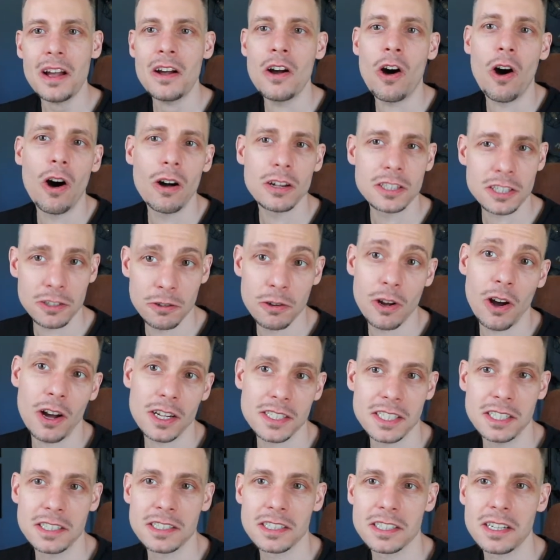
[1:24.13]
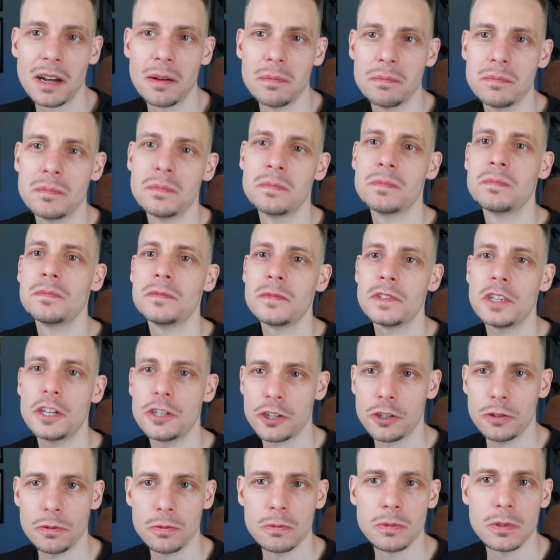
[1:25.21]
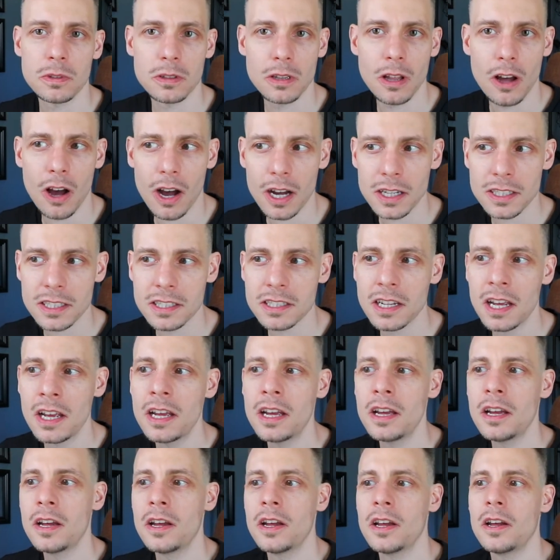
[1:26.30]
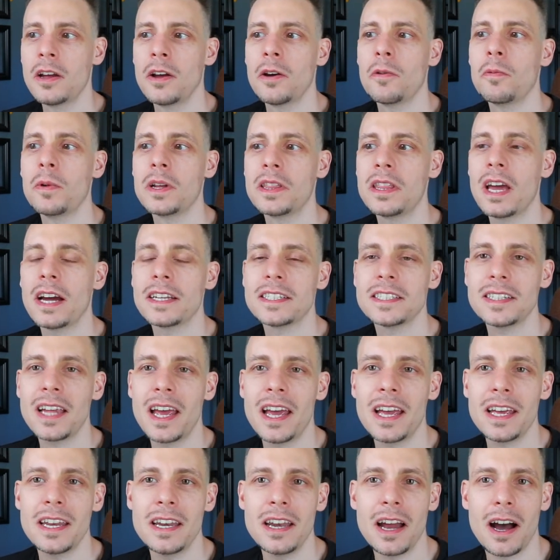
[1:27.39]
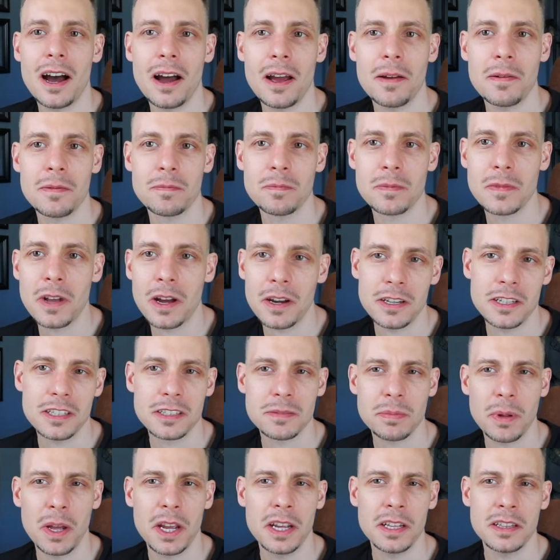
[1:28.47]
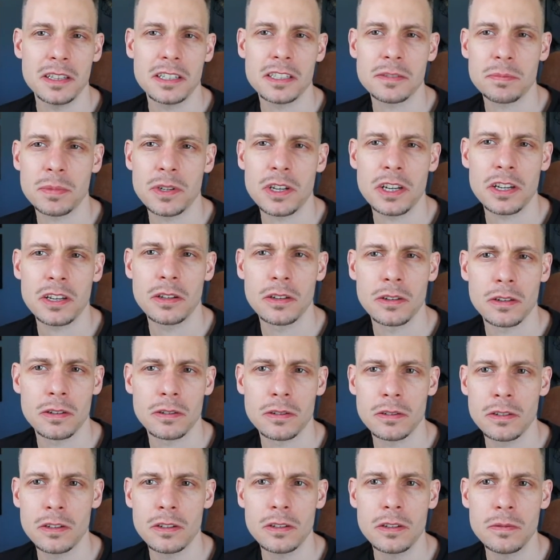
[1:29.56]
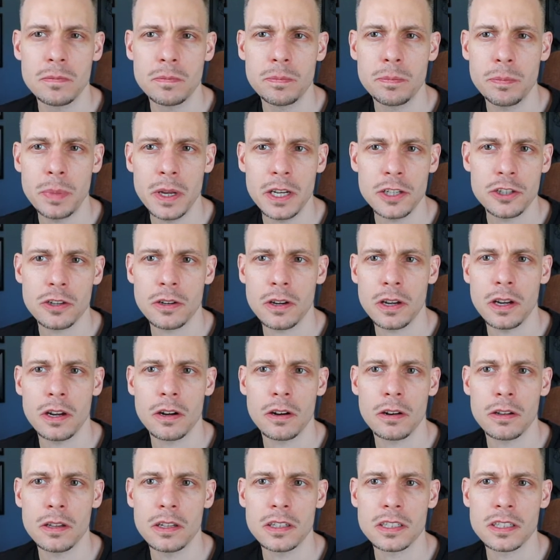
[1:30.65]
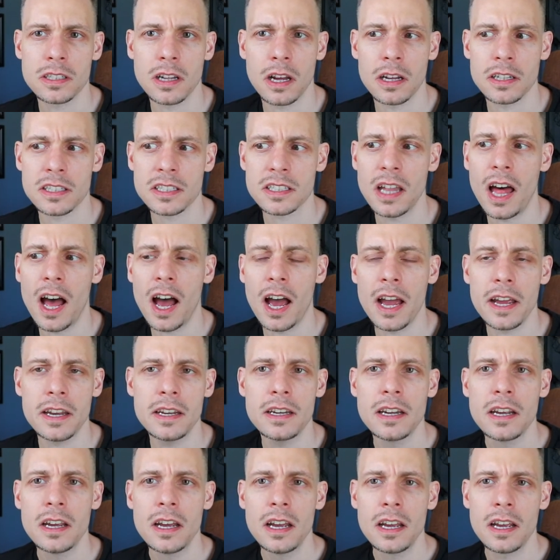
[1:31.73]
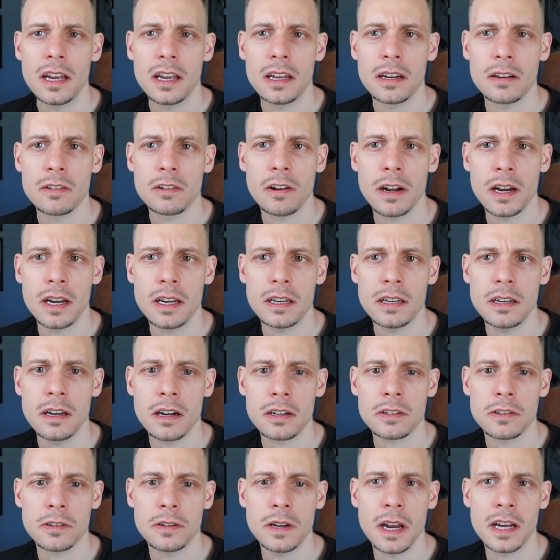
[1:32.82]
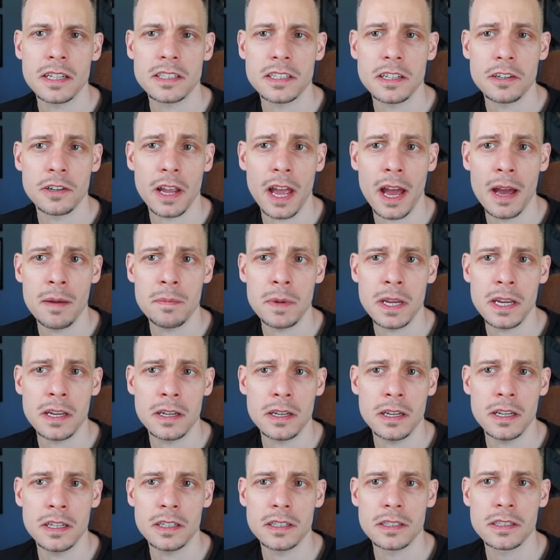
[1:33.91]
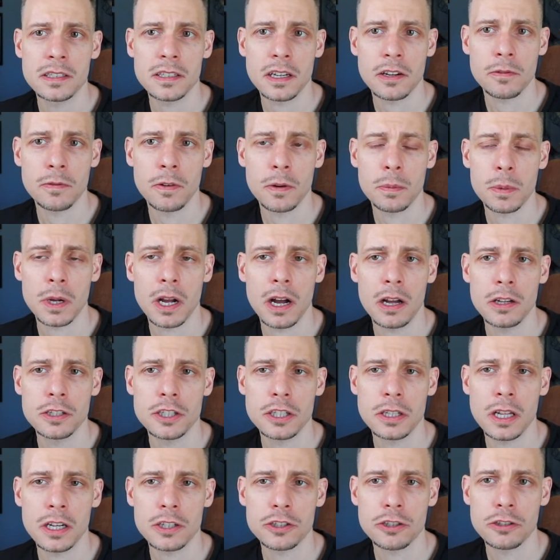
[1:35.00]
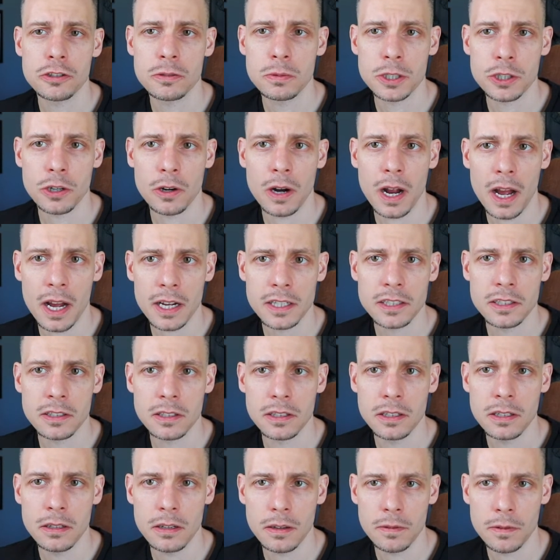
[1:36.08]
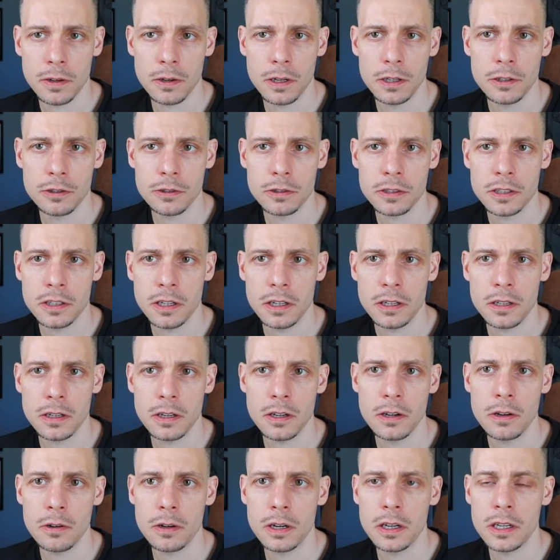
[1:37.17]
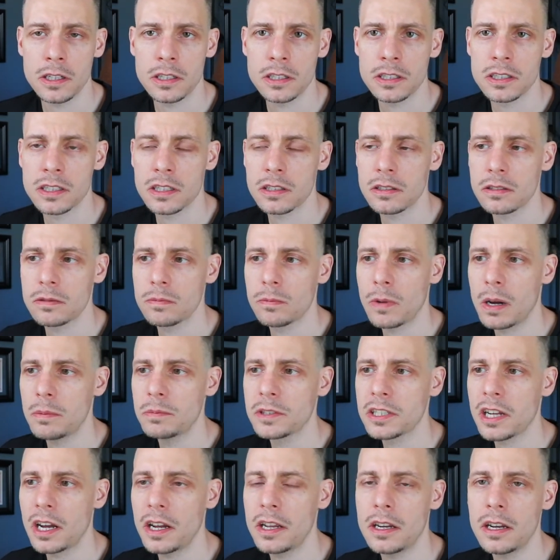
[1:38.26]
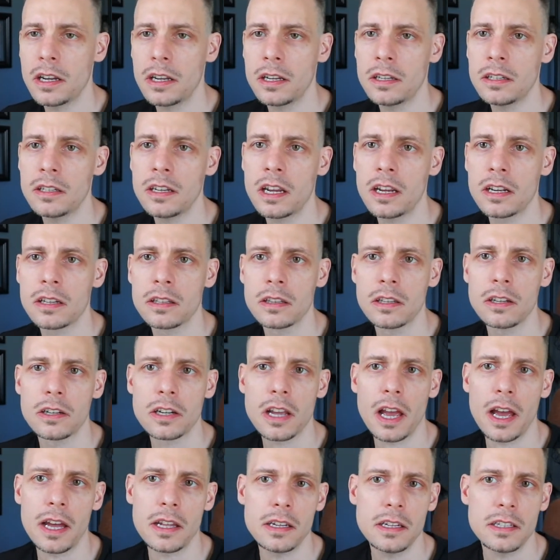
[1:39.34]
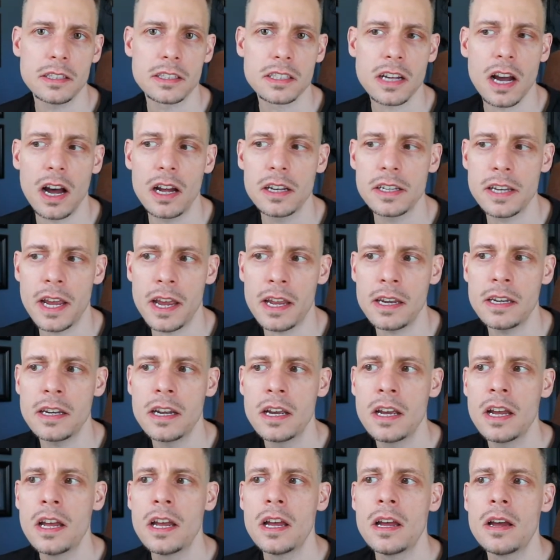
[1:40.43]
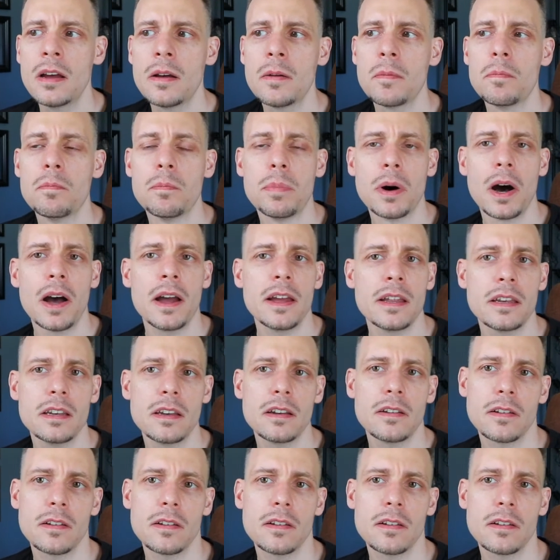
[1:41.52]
also causing some tissue loss. With that said, I'm kind of displaying this particular picture here, this uh, slide, and I'll credit Dr. Nassir Ghaemi and his psychopharmacology lectures, which are excellent. If you're interested, go to his website and take a look at his content. But